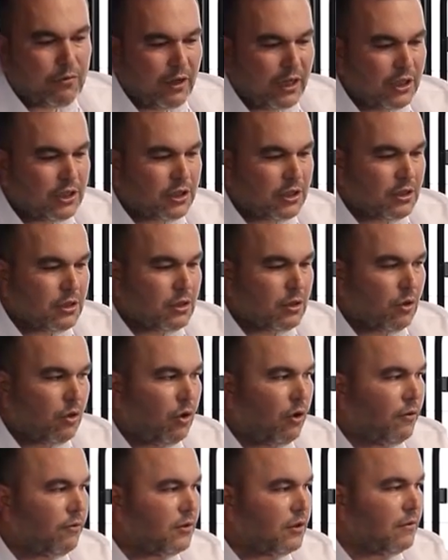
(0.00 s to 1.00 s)
functions
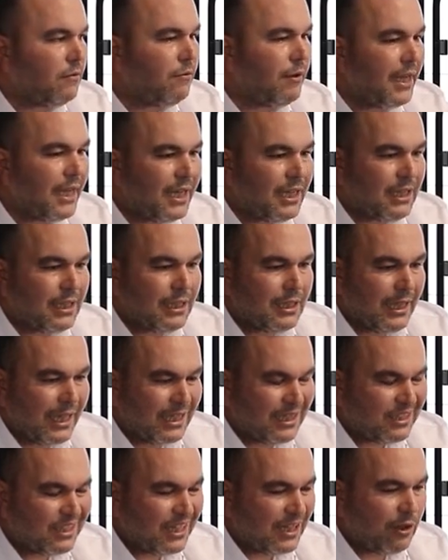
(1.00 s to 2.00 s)
of the vehicle,
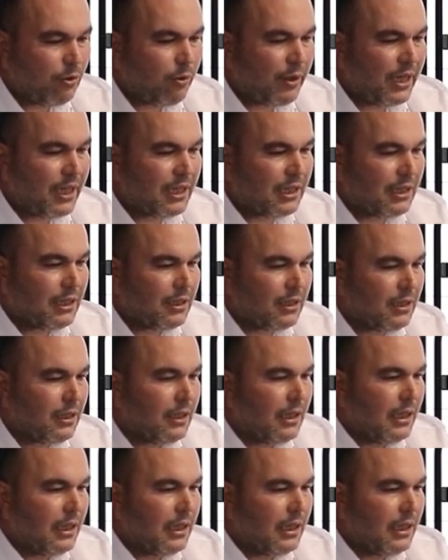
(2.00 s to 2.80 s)
entire vehicle,